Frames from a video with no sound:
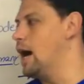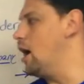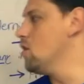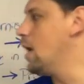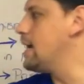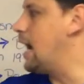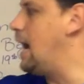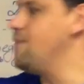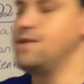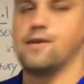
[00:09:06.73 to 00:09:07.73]
Unlike
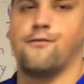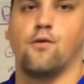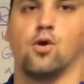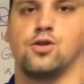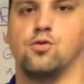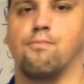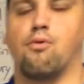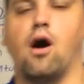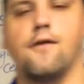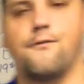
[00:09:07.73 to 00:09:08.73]
Ivan IV, who
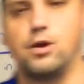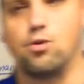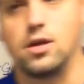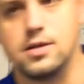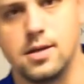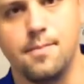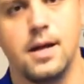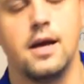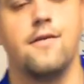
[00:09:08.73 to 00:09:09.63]
brought feudalism,